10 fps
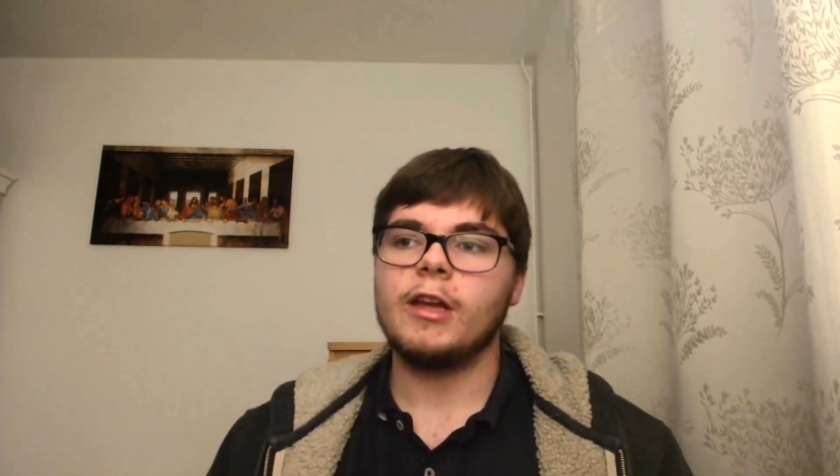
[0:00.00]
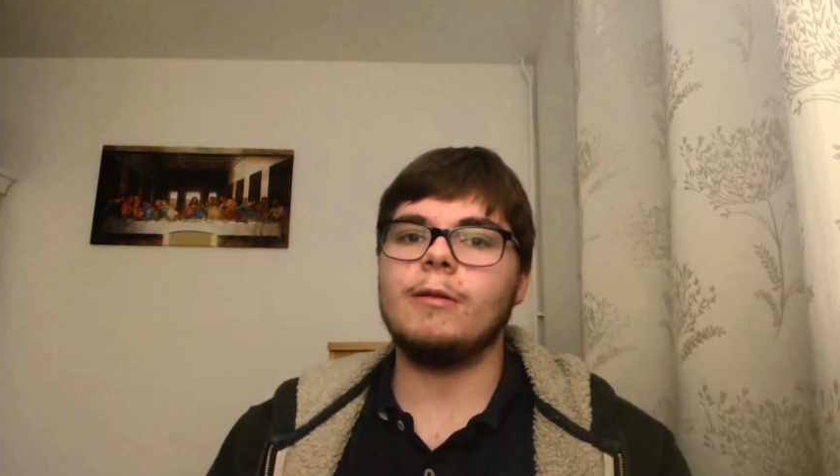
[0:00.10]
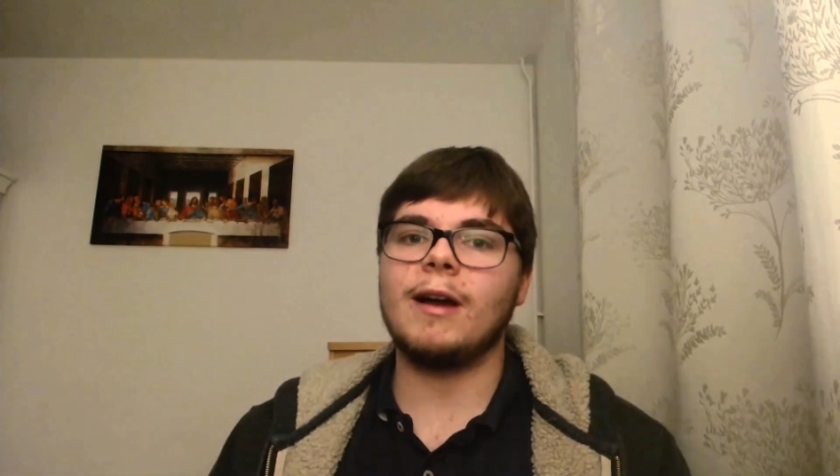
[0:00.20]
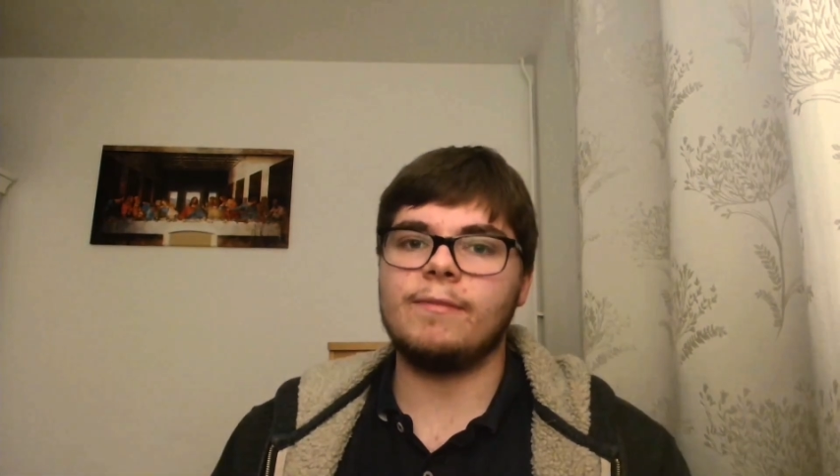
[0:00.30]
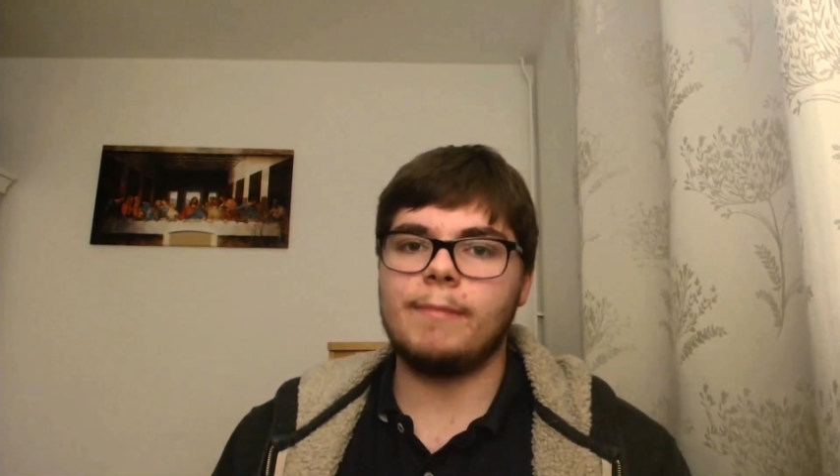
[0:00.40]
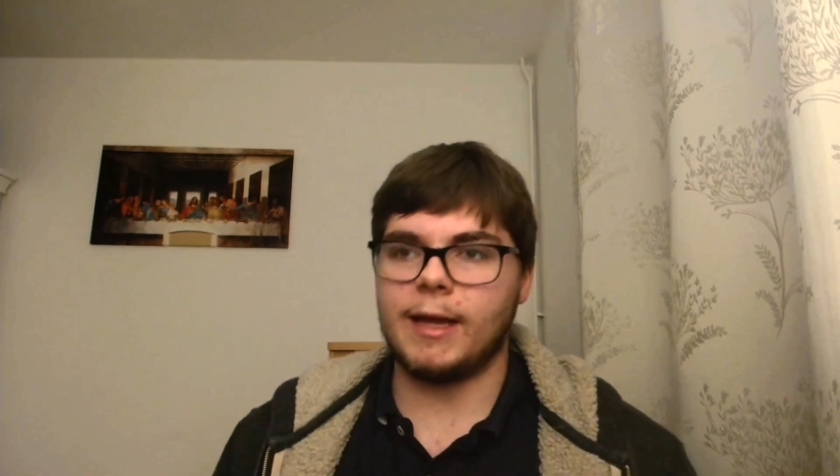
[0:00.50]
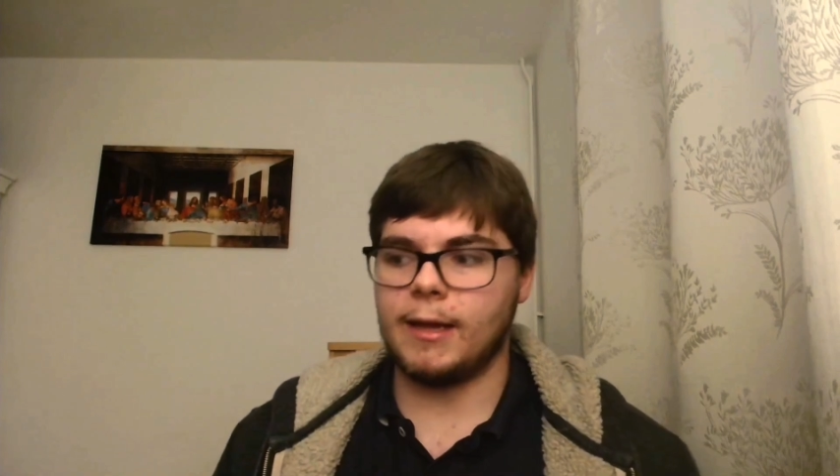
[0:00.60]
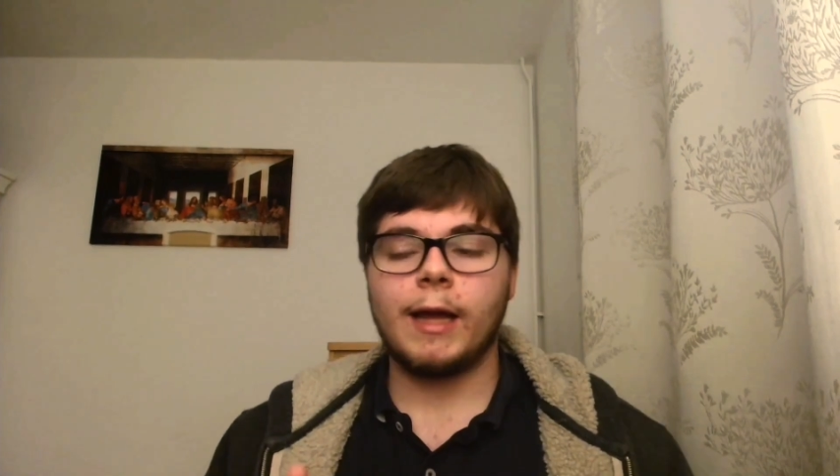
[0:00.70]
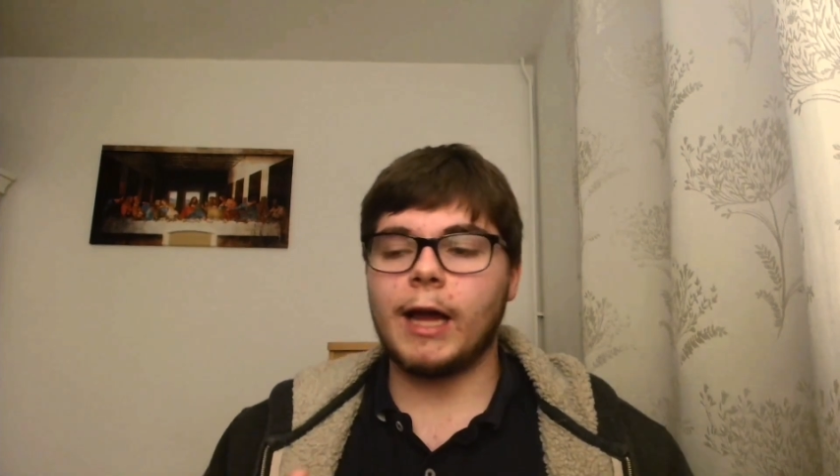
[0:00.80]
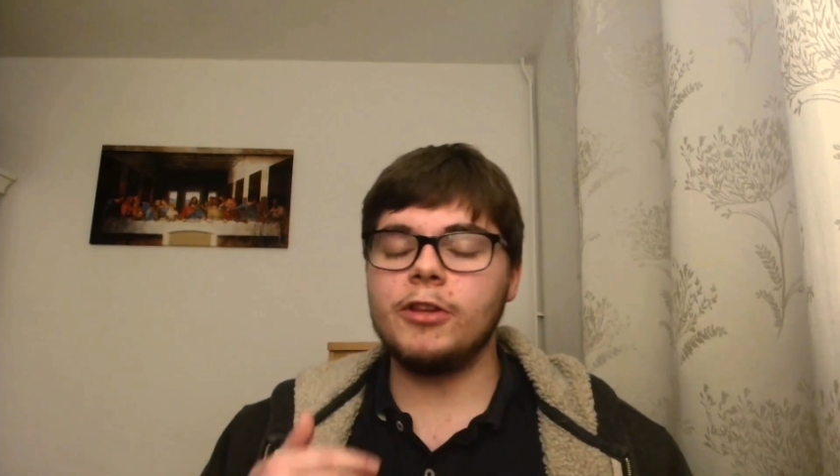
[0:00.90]
You have many.
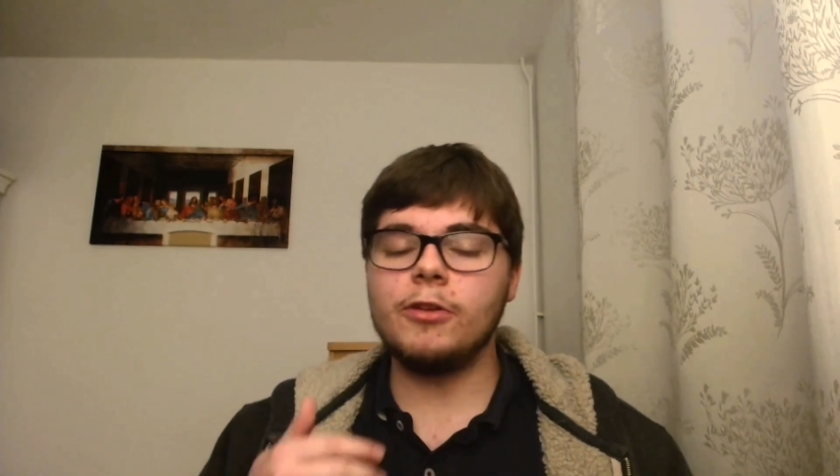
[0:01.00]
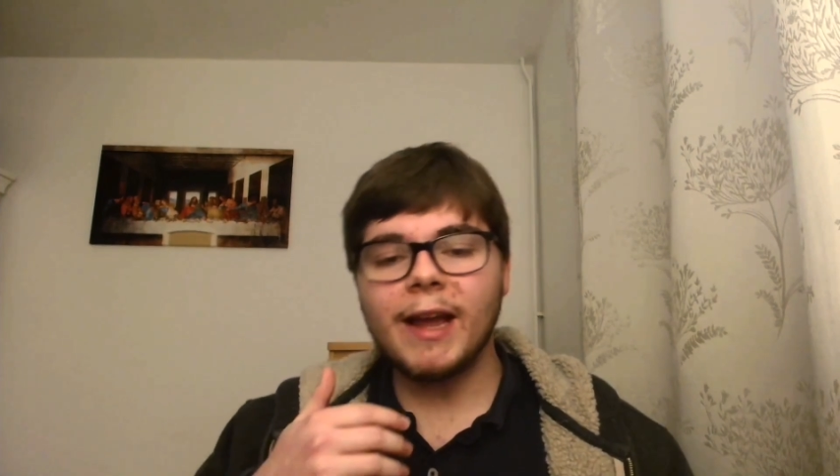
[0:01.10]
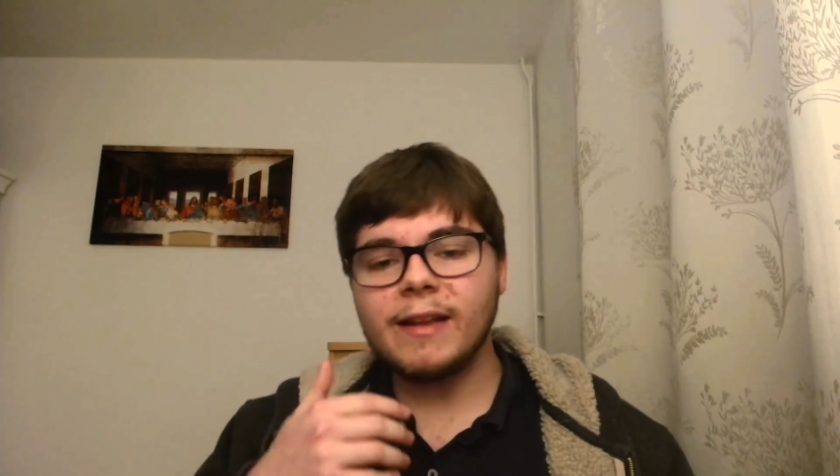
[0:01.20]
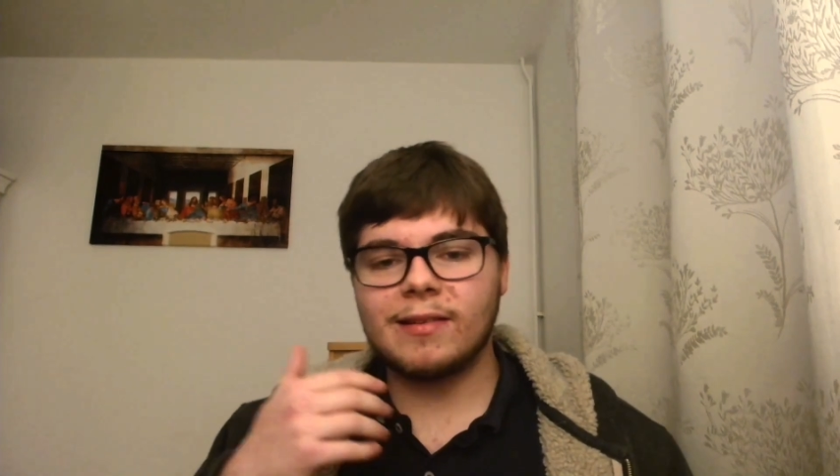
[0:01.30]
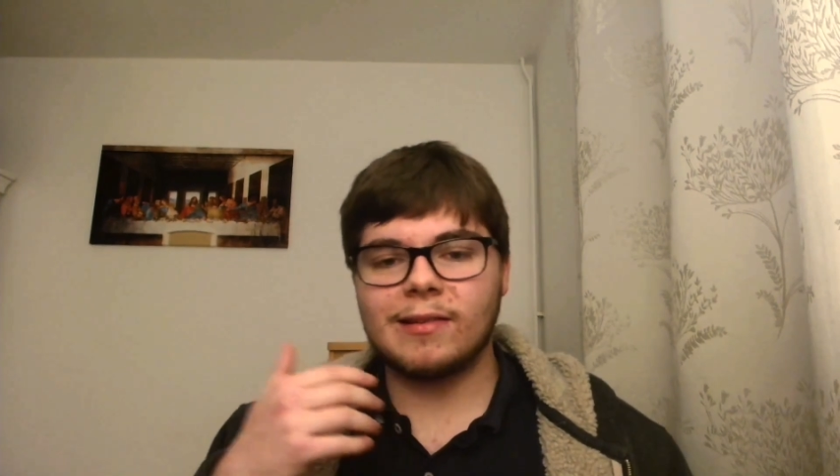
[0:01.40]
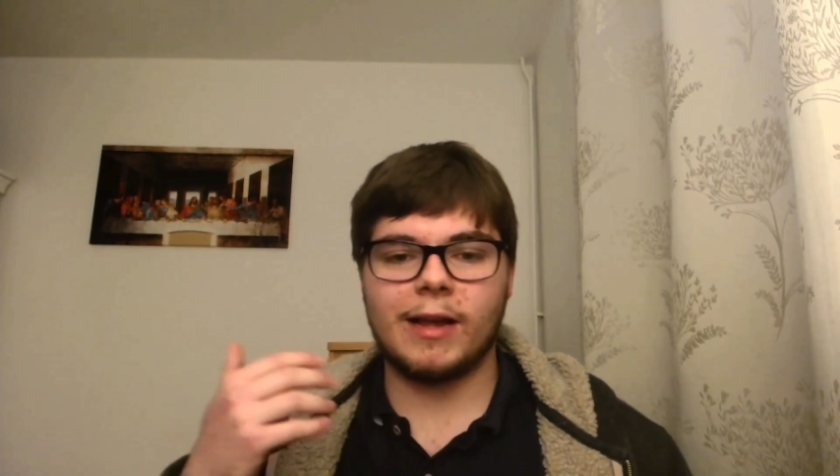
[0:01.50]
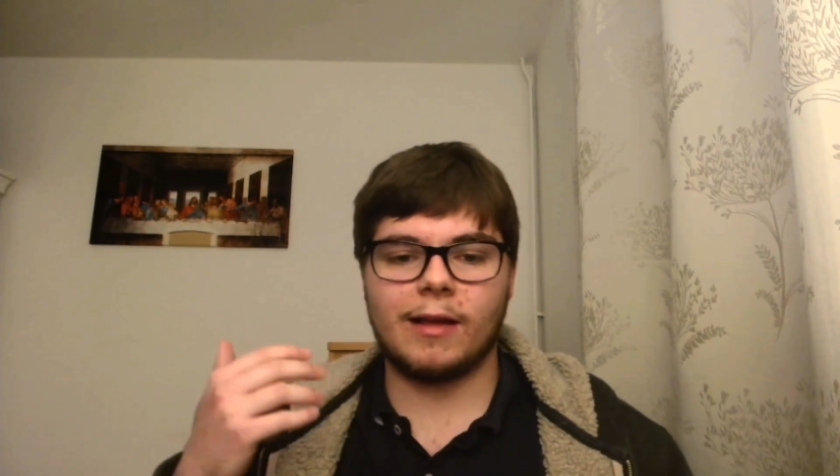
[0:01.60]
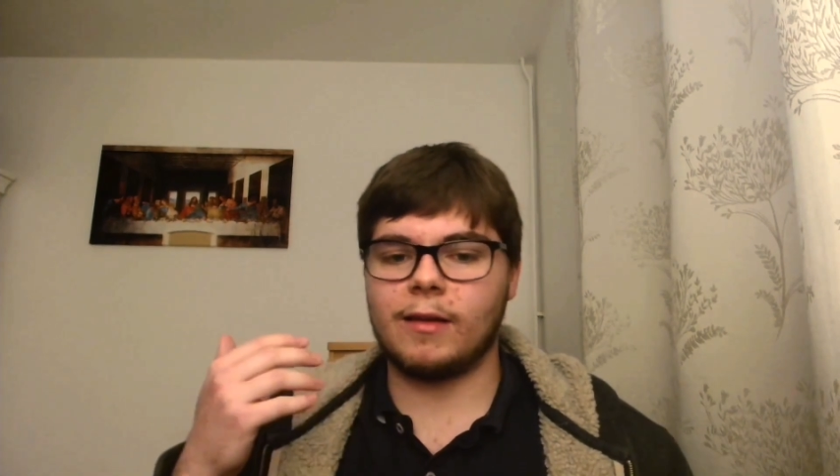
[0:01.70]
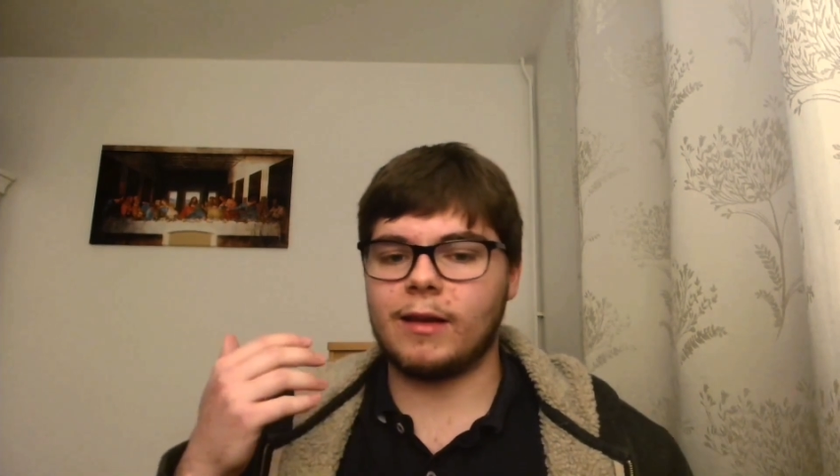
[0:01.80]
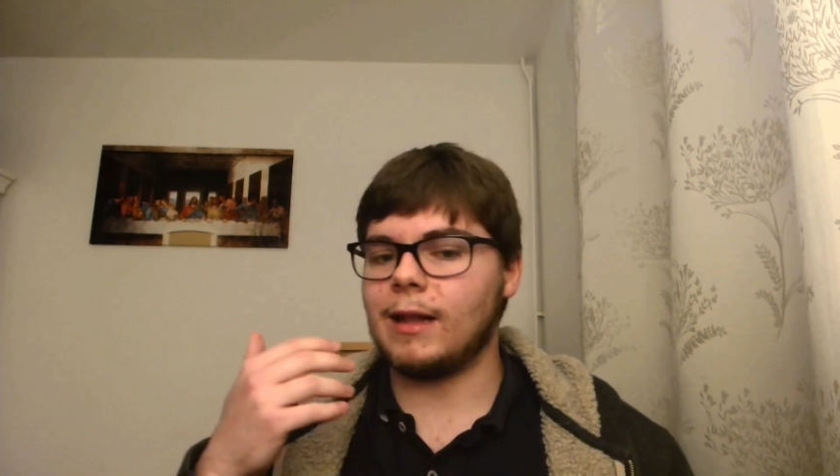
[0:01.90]
And you may
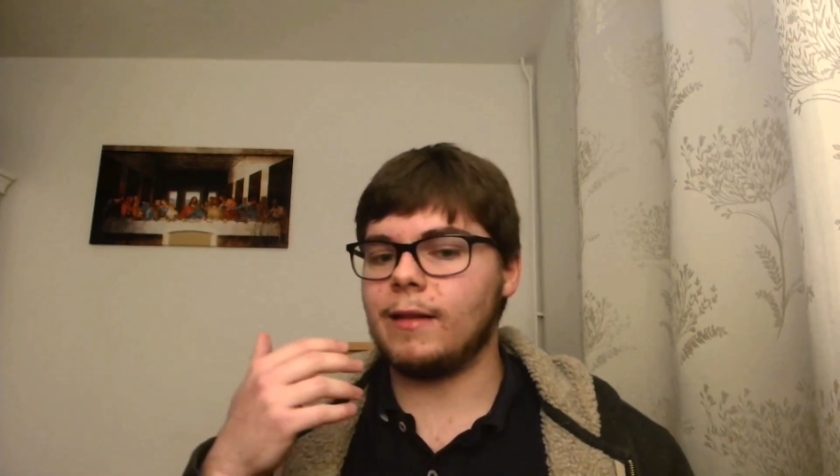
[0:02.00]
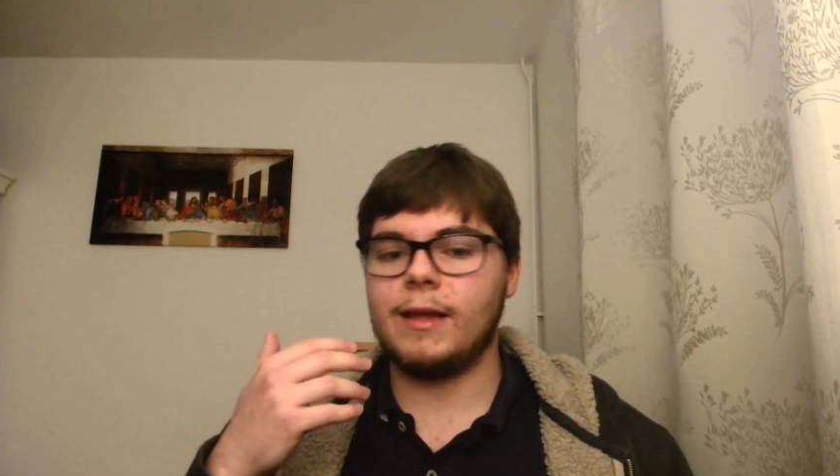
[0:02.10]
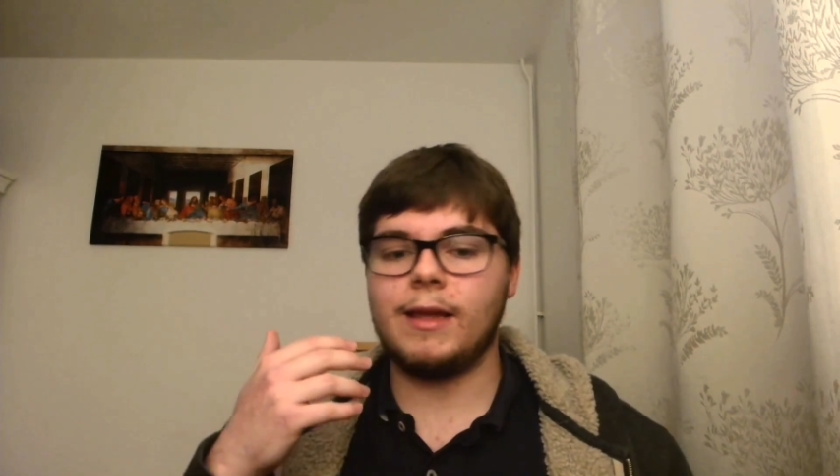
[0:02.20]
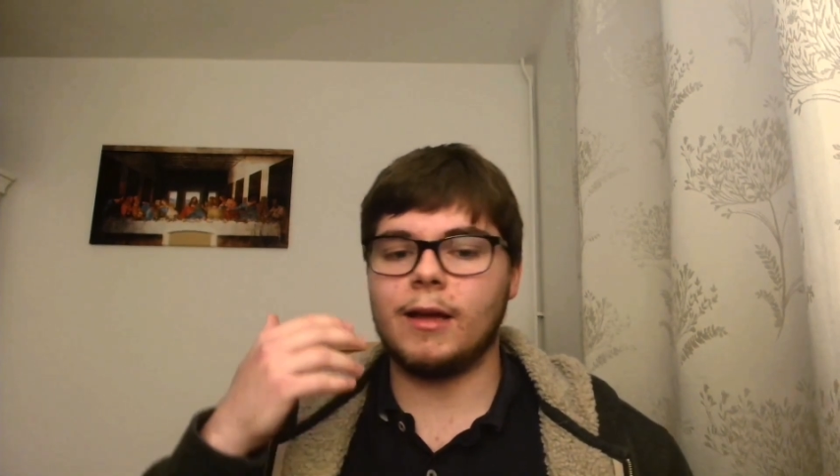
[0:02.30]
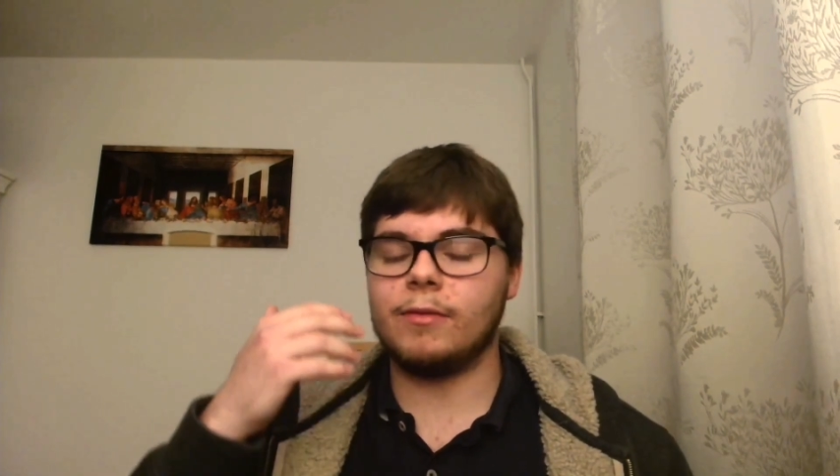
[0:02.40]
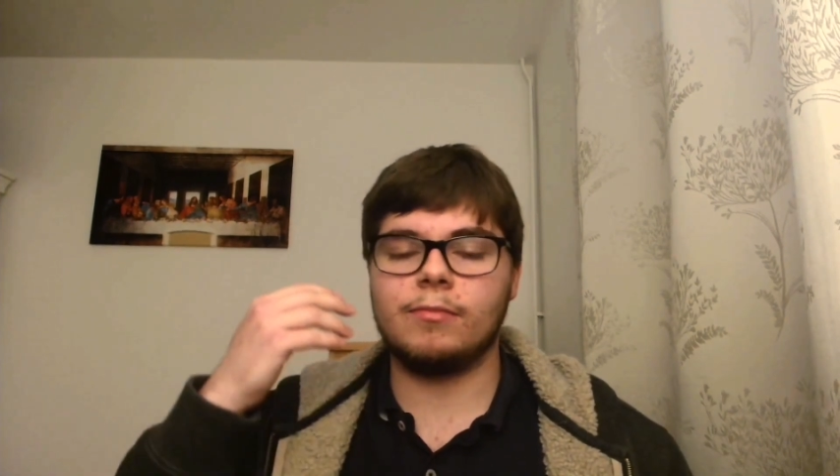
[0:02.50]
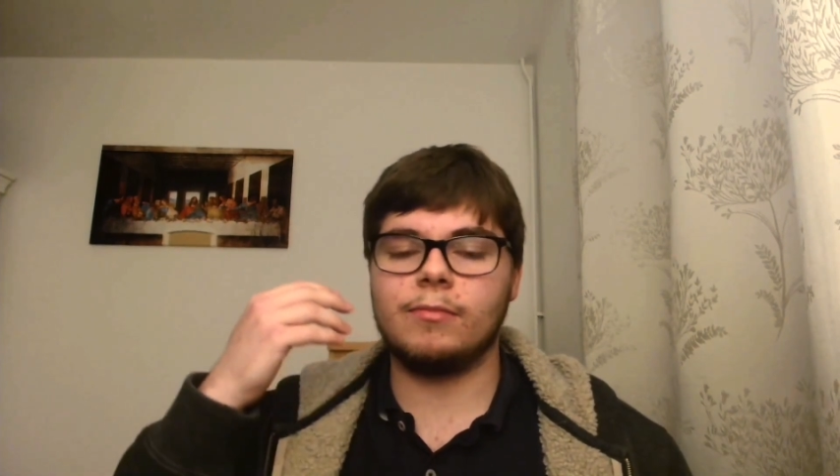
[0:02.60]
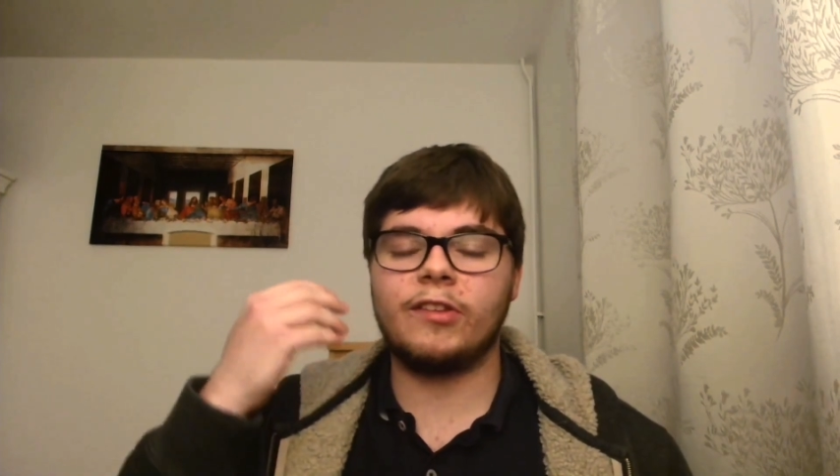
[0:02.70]
dislike the